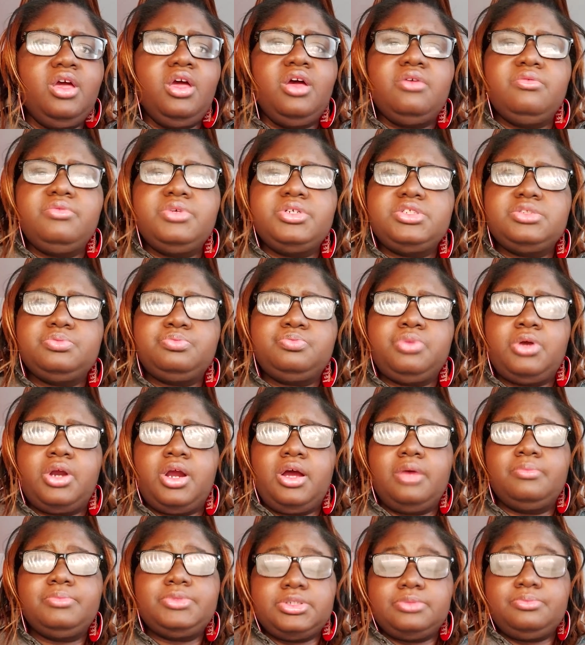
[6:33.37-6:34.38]
which
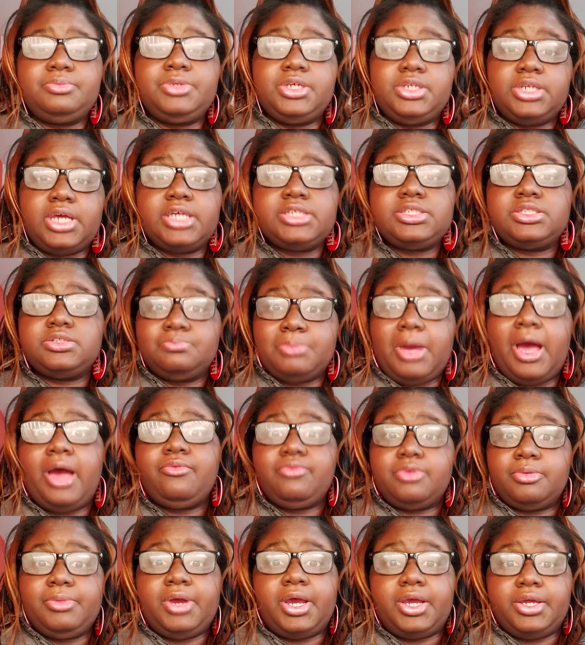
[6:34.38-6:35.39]
prompted me, that's my
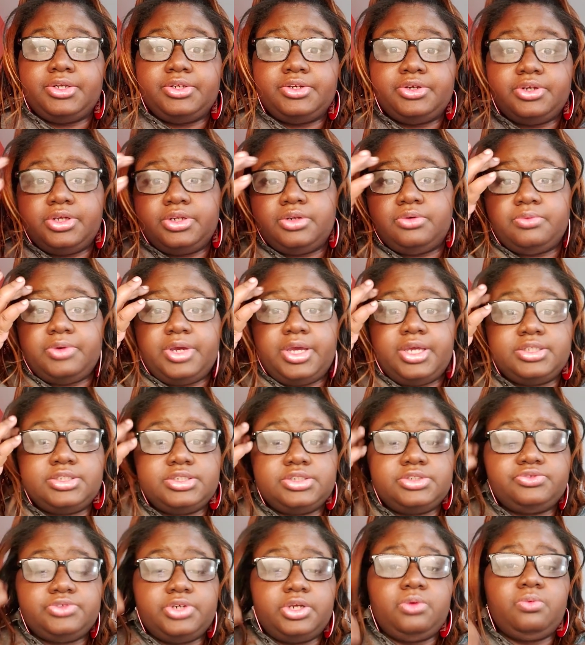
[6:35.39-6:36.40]
reminder in a way,
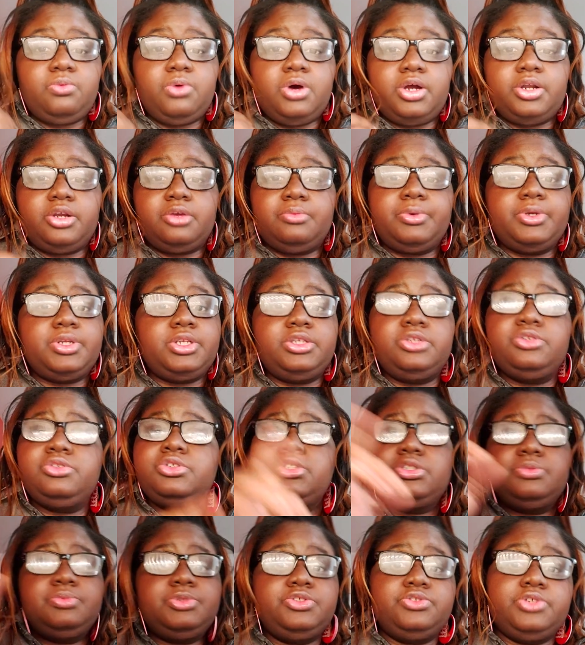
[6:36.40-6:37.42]
to drink water. But you
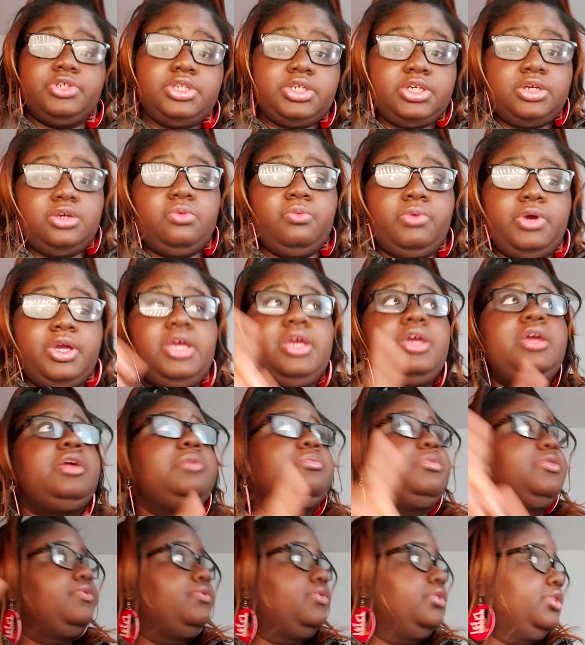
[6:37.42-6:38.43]
should be drinking way
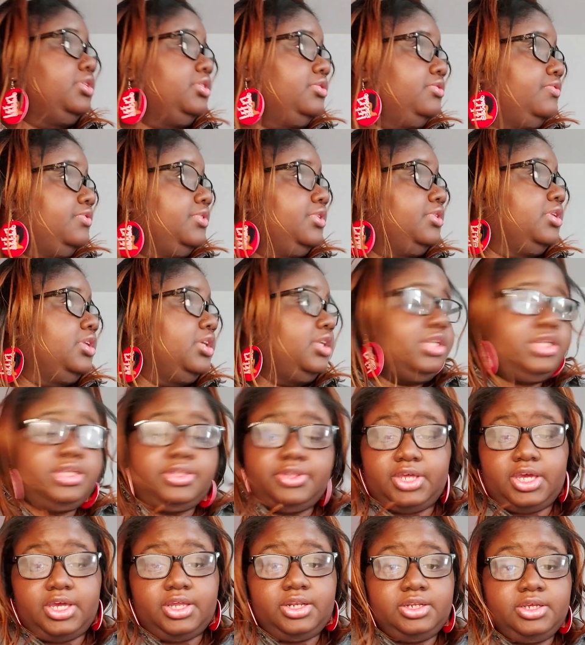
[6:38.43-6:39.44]
before you feel any
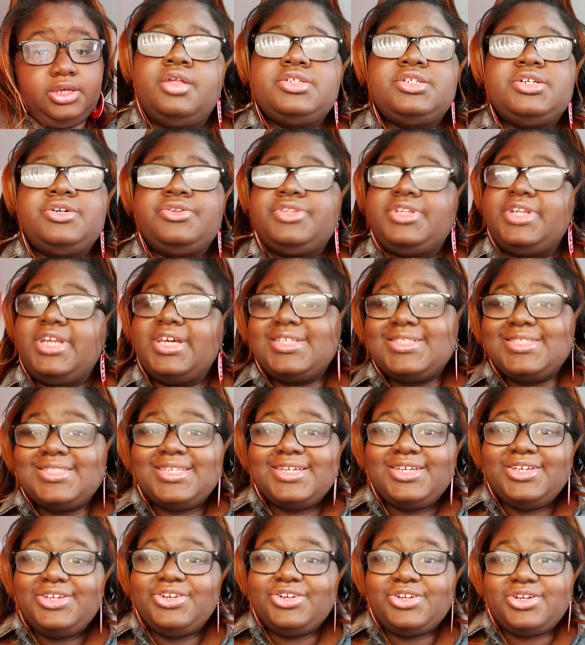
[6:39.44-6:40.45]
of that. So the next
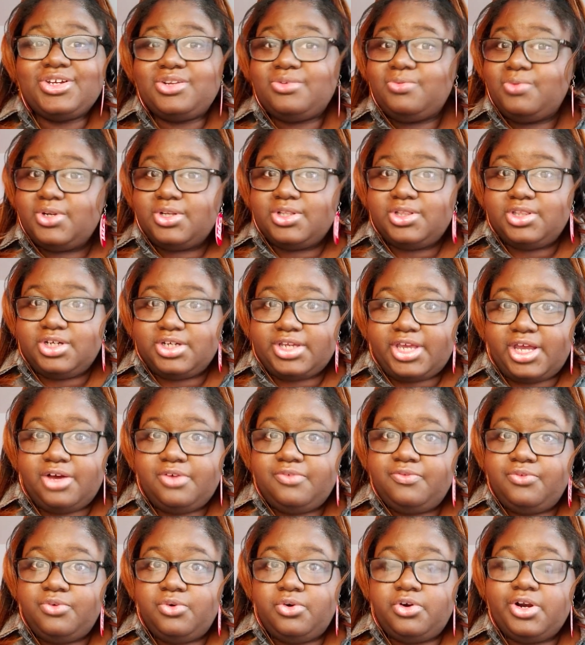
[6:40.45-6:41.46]
thing you're going to want to look
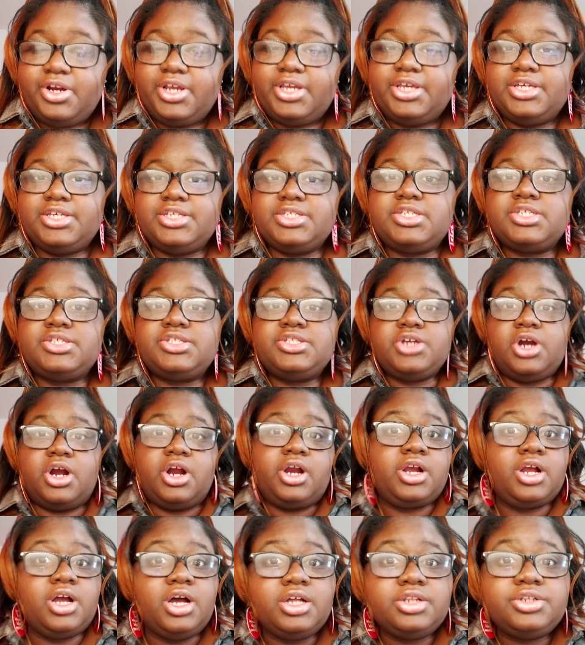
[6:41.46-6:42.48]
out for is
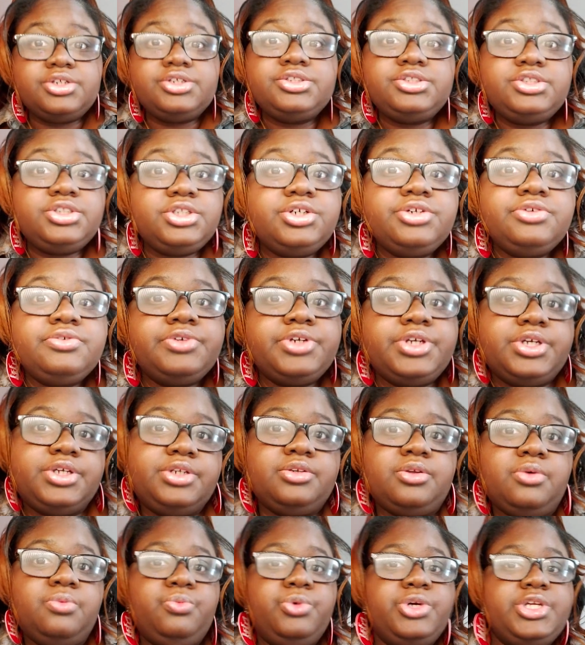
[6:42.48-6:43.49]
dark colored
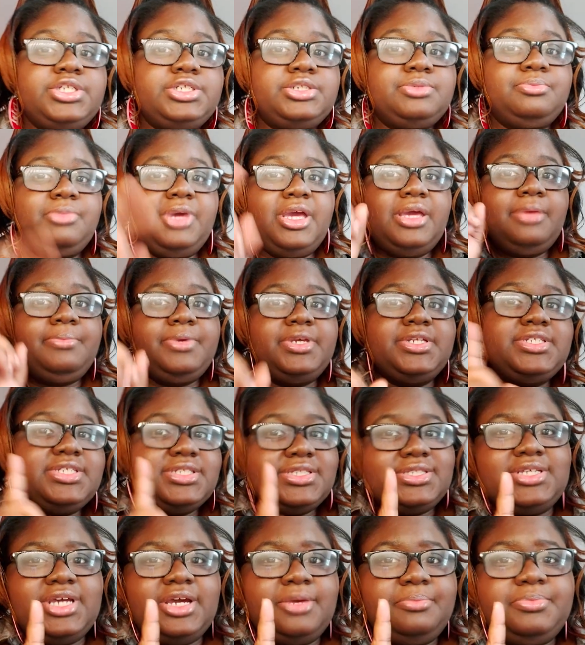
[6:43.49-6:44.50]
urine, which may be
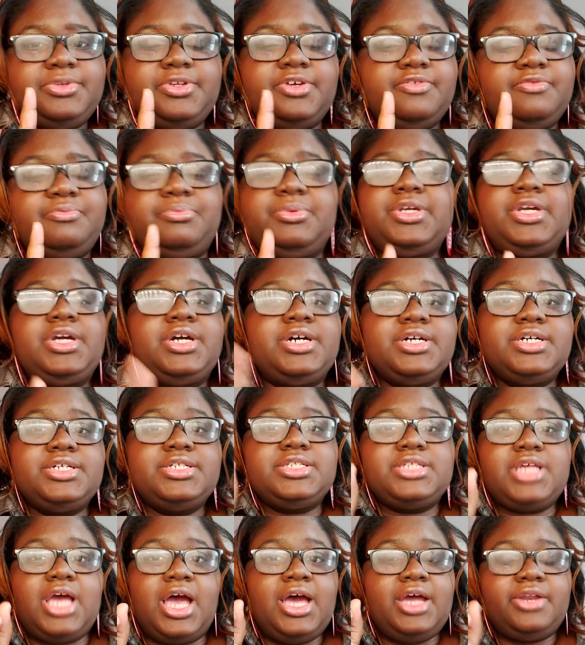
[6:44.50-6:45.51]
deceptive,
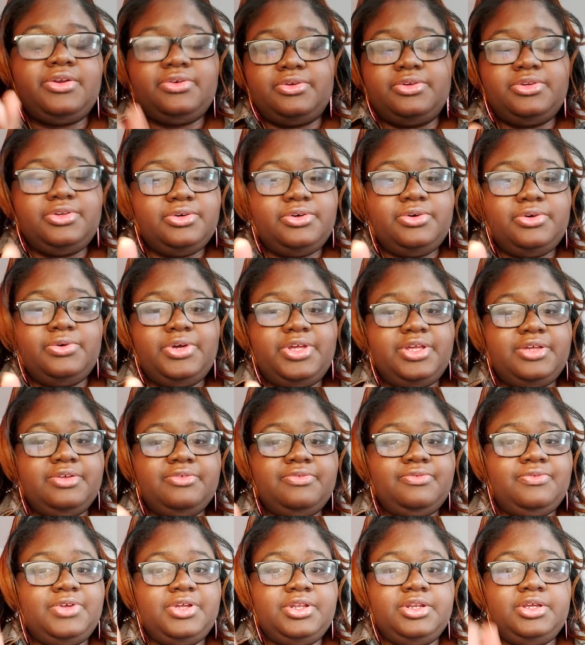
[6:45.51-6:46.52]
because I don't know
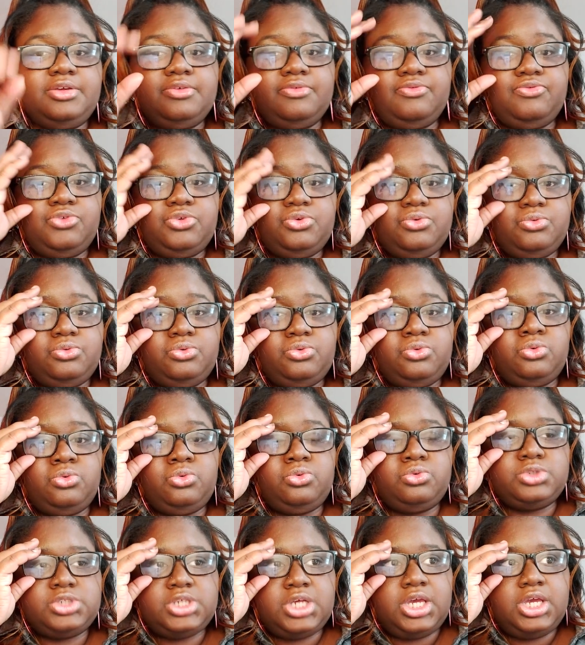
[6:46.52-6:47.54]
if any of
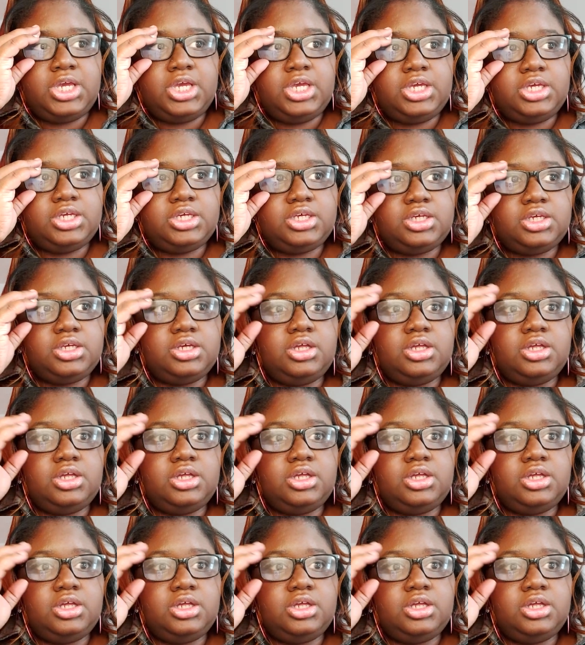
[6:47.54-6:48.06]
you take